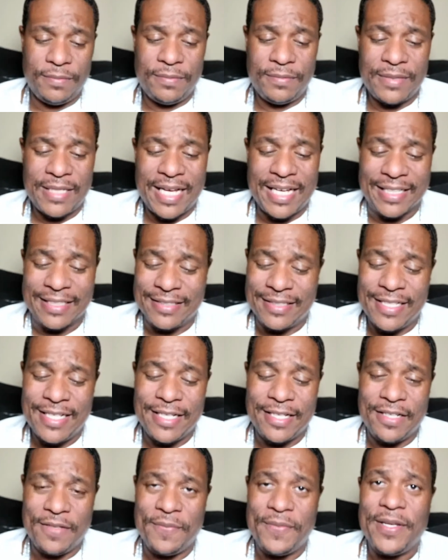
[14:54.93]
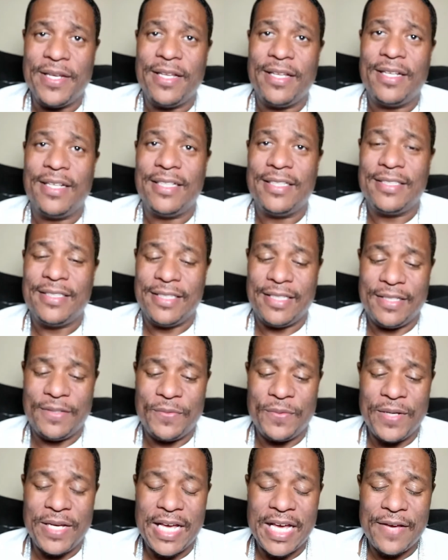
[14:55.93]
I can tell you in a minute. Let's see.
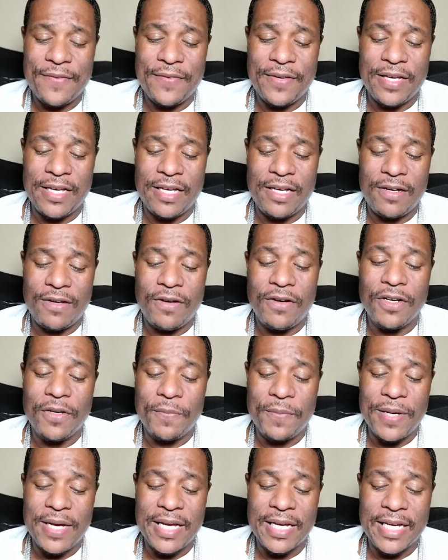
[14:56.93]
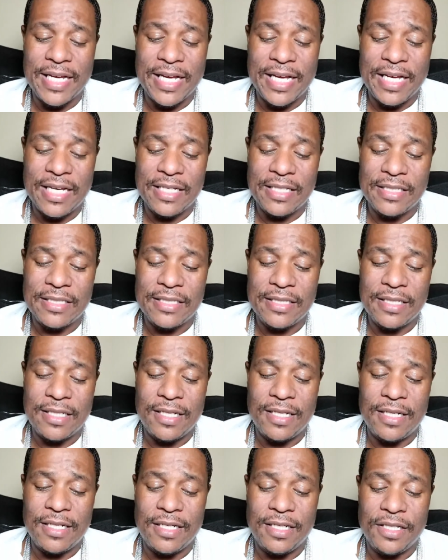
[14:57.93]
We have on the podcast.
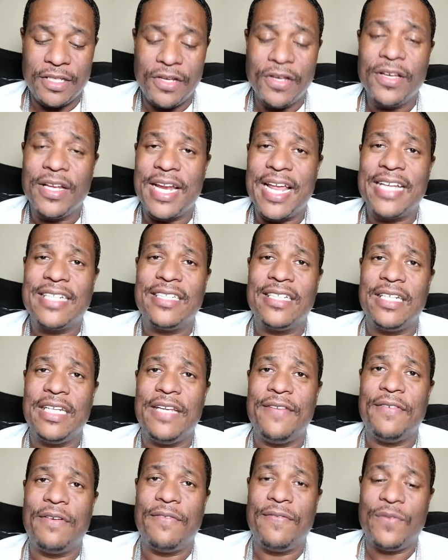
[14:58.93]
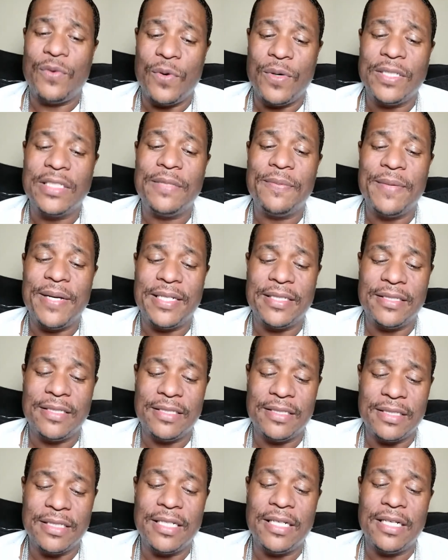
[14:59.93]
You can actually leave a voice
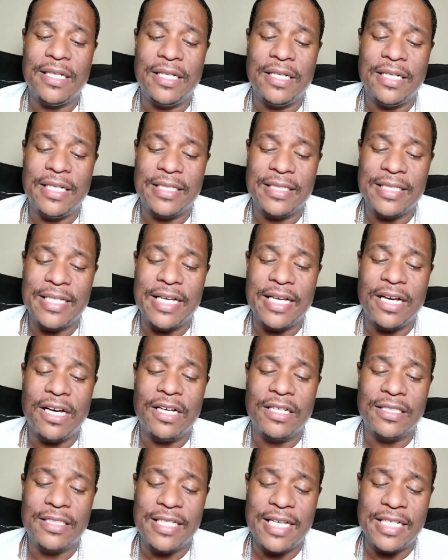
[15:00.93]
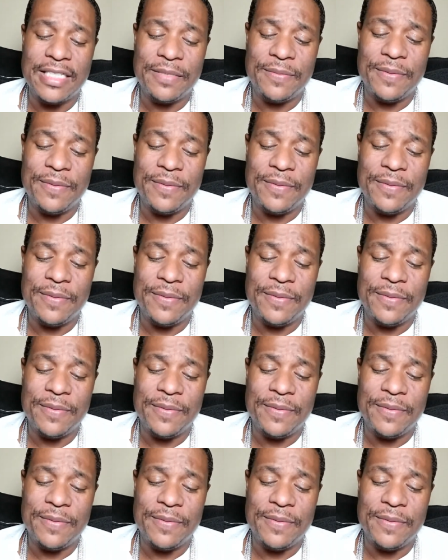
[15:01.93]
message. I think a text